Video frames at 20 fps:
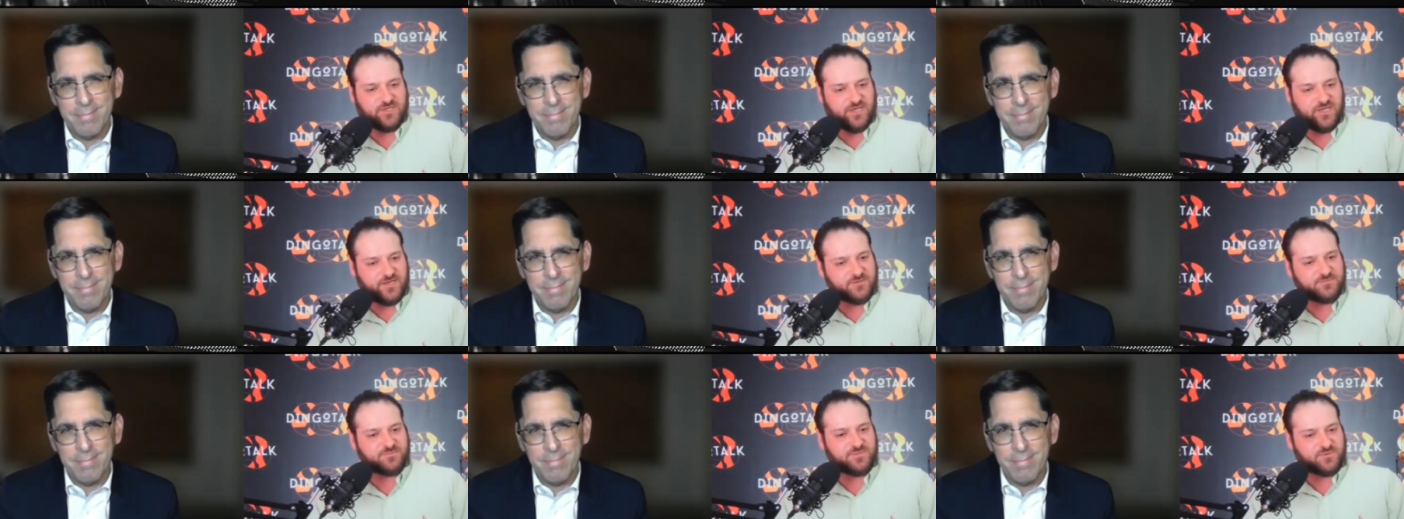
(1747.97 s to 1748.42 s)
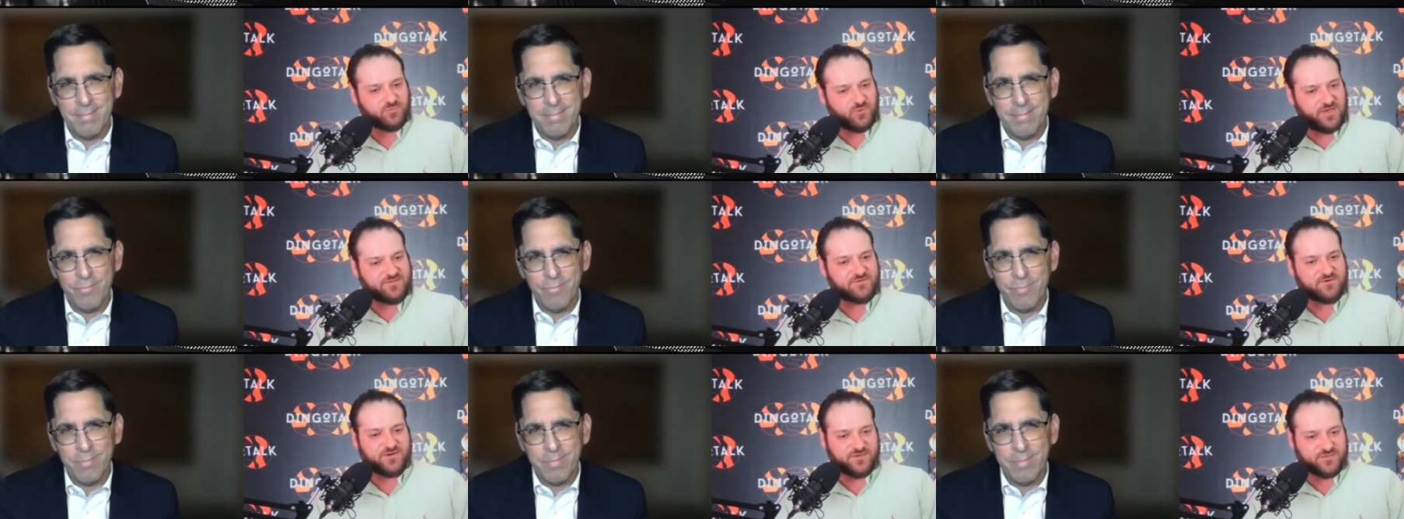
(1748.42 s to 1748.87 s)
Speaker 1: kind of
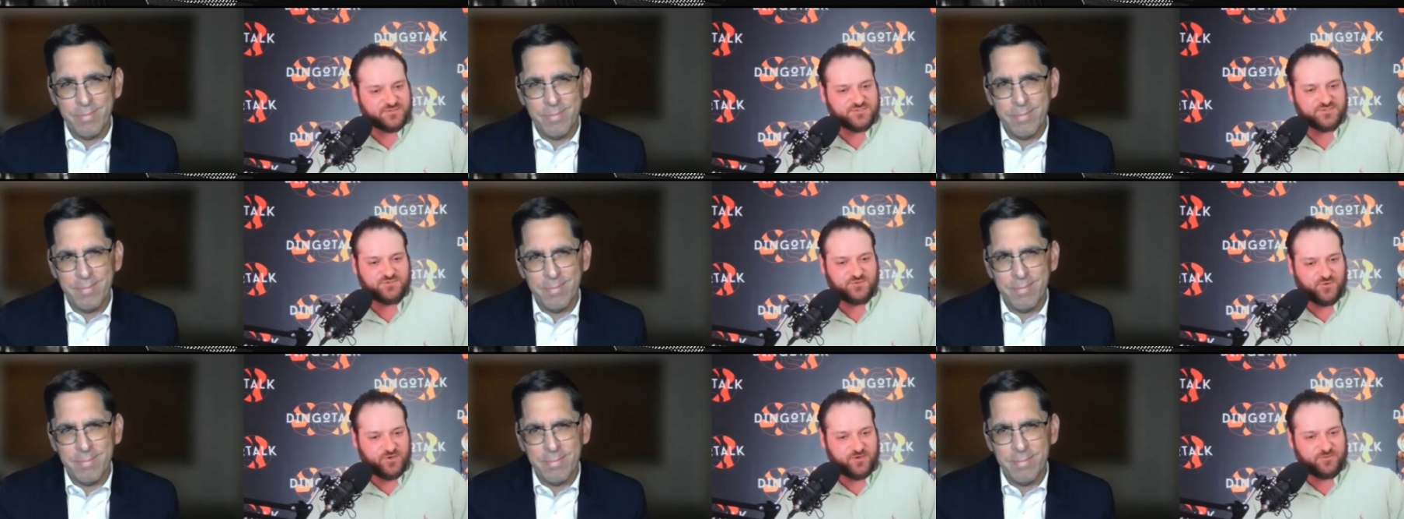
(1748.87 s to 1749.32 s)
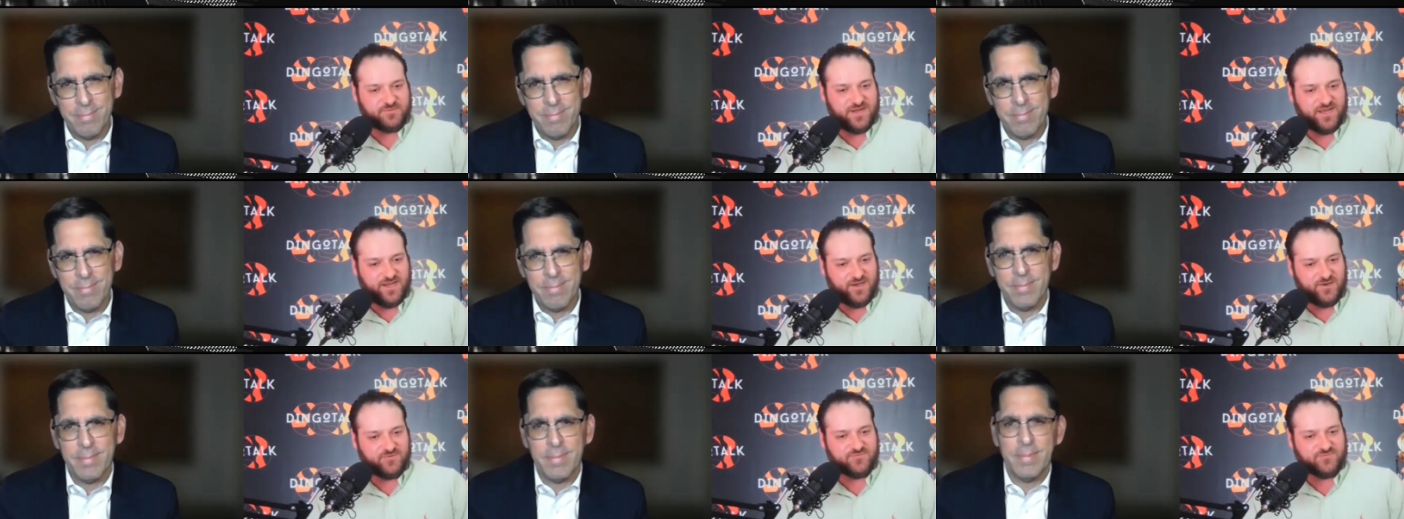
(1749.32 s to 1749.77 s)
been weathering a
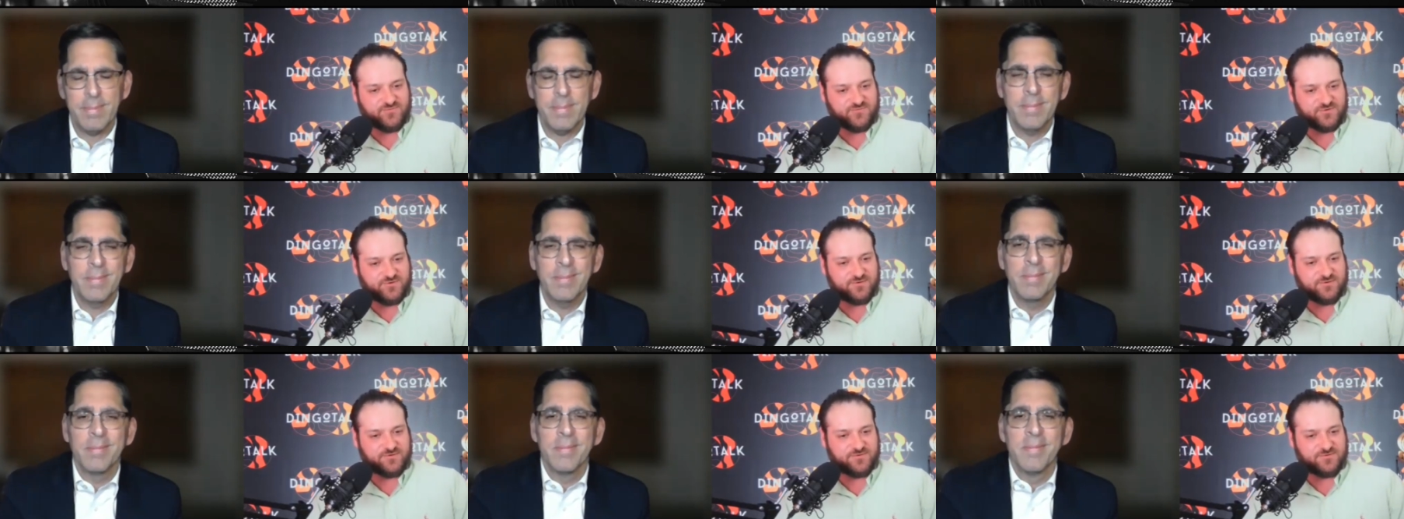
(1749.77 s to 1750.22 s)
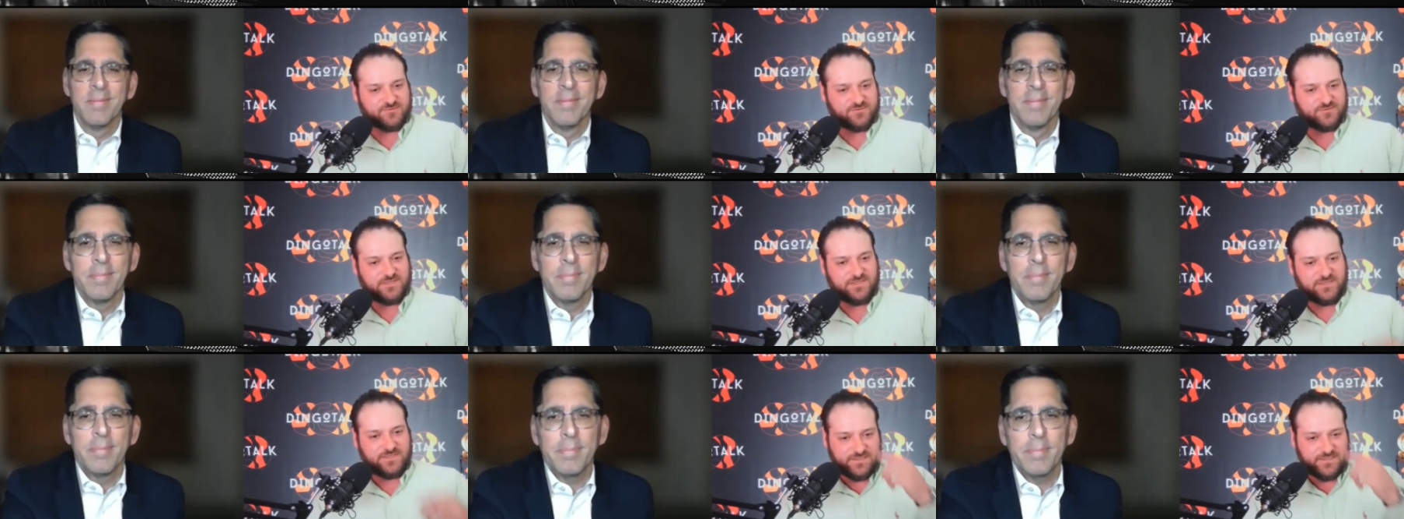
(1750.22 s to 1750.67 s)
storm now for
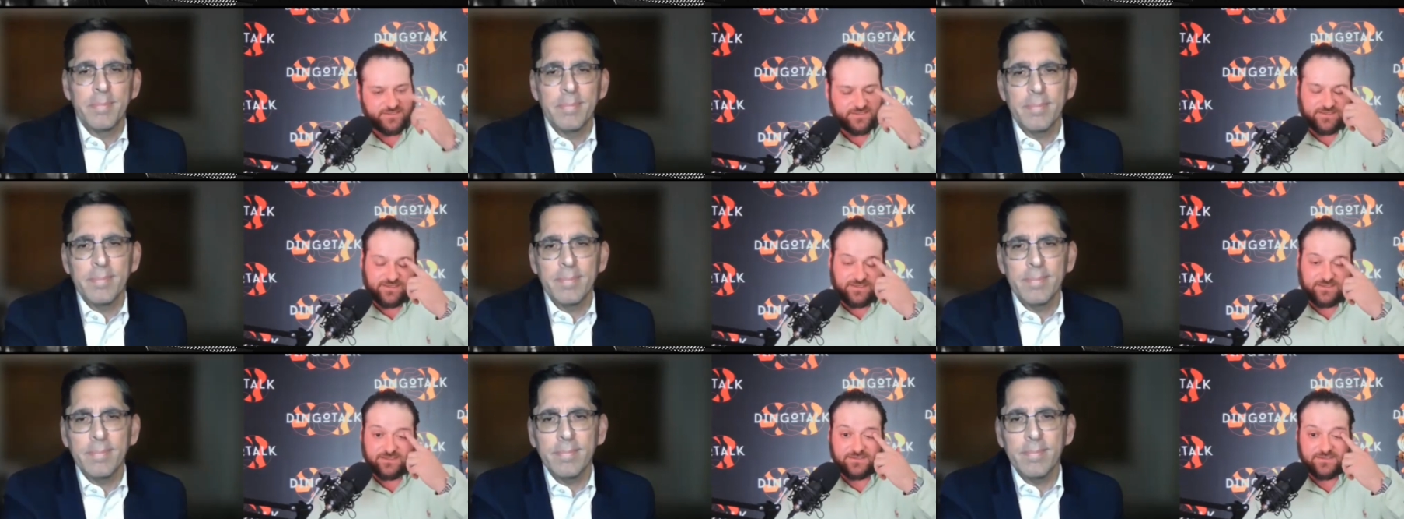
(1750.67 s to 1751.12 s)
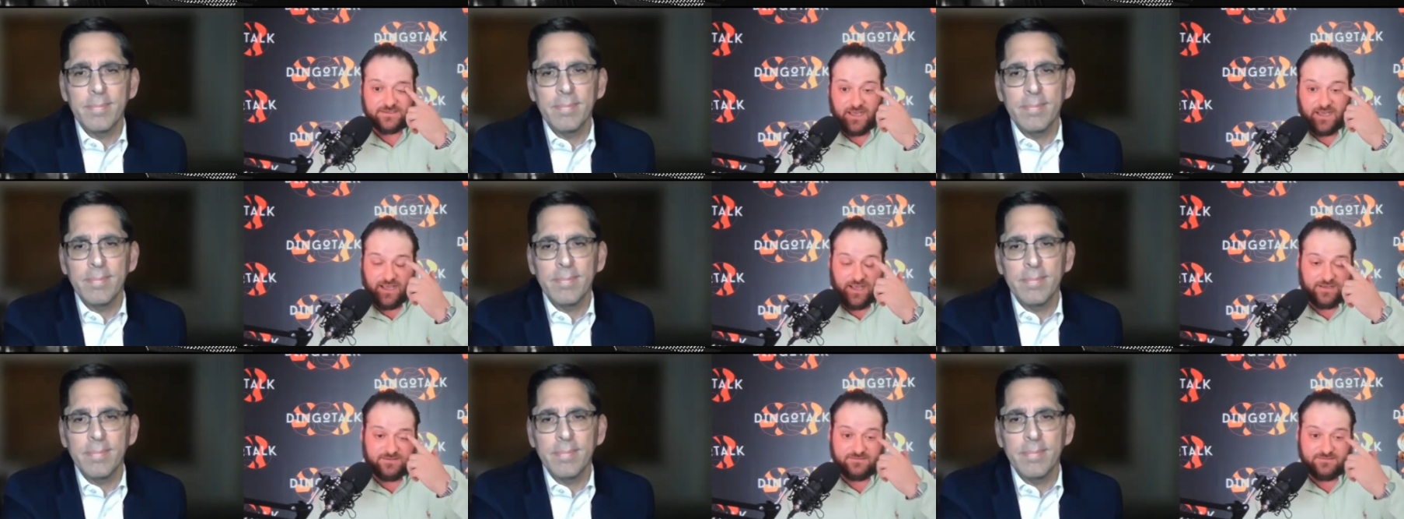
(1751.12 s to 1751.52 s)
uh,